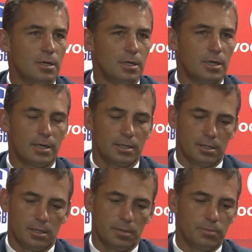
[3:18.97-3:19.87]

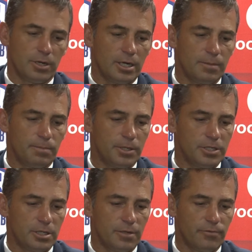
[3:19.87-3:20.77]
I'm really
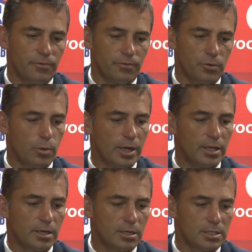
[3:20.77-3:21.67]
appreciative of the way
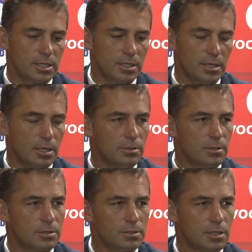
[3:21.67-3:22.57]
the guys did it, though.
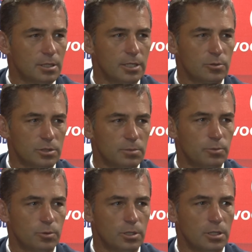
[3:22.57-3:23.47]
So that was
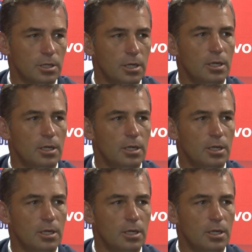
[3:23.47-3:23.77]
important.